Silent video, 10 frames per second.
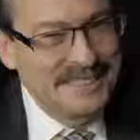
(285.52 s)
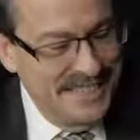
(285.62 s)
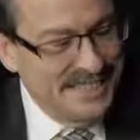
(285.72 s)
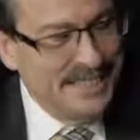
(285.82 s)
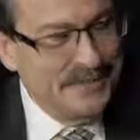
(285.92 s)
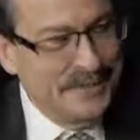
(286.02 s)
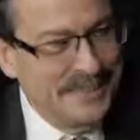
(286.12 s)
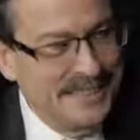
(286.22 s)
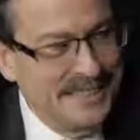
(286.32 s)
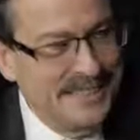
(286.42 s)
The next step from
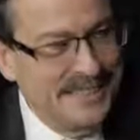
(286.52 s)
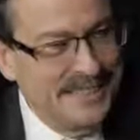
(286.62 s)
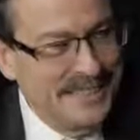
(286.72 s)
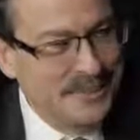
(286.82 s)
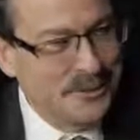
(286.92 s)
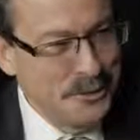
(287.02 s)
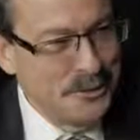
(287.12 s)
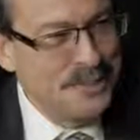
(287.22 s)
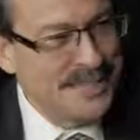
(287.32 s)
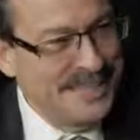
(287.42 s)
here is
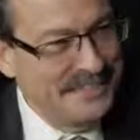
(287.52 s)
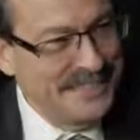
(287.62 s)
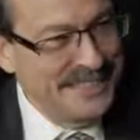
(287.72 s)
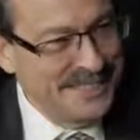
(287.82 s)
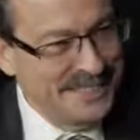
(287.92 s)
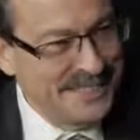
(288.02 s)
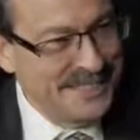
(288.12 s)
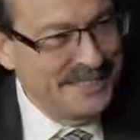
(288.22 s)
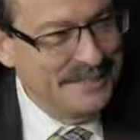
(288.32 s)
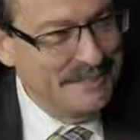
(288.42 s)
ropeless elevators.
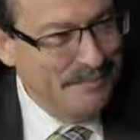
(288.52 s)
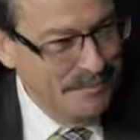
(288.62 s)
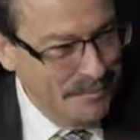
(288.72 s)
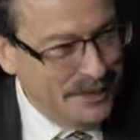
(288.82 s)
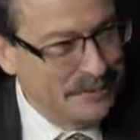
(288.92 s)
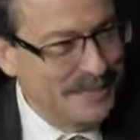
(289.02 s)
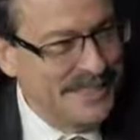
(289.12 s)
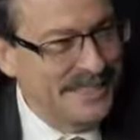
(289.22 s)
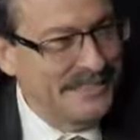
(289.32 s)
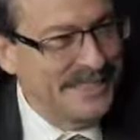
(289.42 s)
Multiple
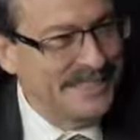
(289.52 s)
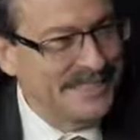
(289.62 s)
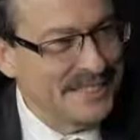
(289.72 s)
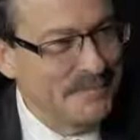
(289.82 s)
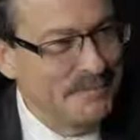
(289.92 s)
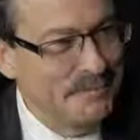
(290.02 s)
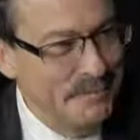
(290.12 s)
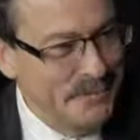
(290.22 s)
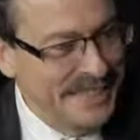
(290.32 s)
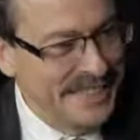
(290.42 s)
elevators
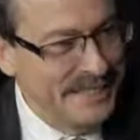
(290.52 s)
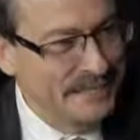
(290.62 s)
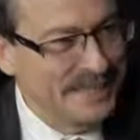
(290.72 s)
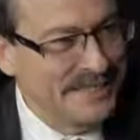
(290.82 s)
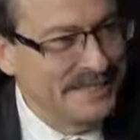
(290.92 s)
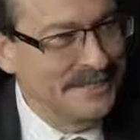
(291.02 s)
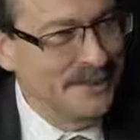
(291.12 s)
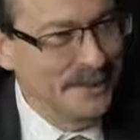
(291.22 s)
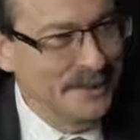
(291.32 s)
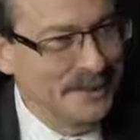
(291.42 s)
moving independent,
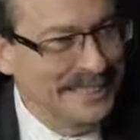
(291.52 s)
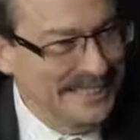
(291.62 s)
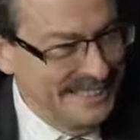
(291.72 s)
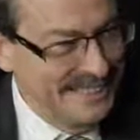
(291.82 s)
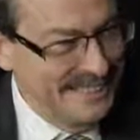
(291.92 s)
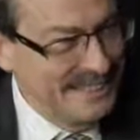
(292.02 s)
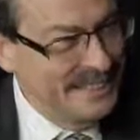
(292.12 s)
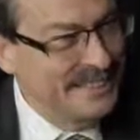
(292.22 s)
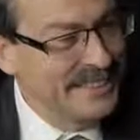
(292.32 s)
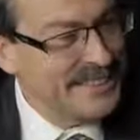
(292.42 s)
all
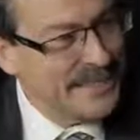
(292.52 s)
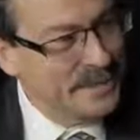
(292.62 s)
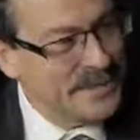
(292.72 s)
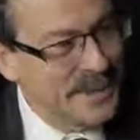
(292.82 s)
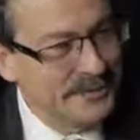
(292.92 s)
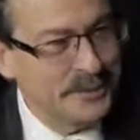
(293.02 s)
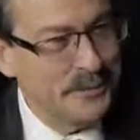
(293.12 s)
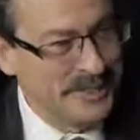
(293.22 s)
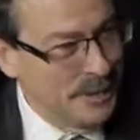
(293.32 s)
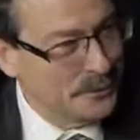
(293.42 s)
in the same shaft
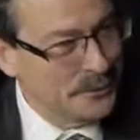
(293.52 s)
without